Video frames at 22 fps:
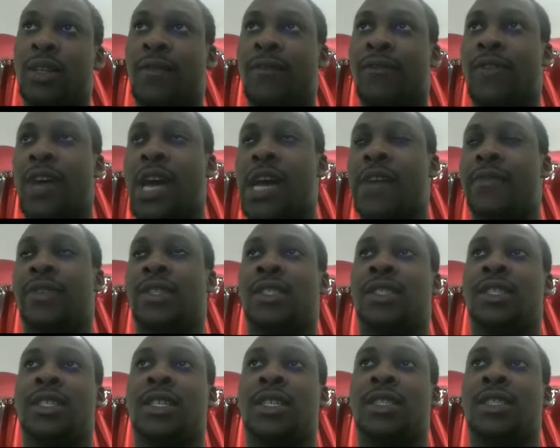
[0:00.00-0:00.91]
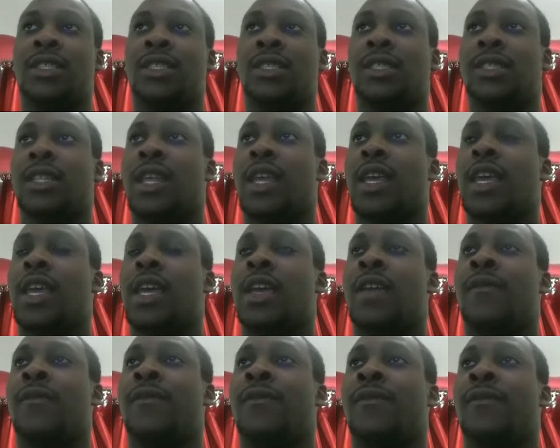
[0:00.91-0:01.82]
five assists,
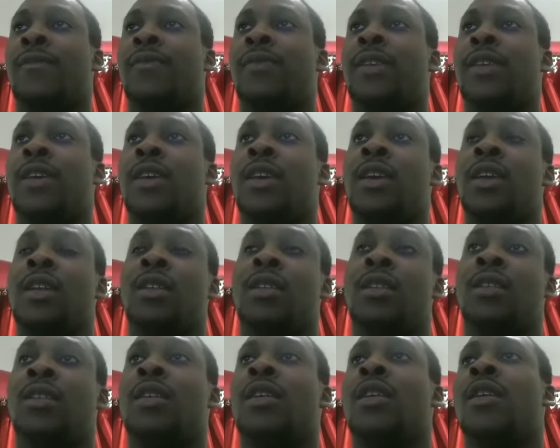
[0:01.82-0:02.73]
and in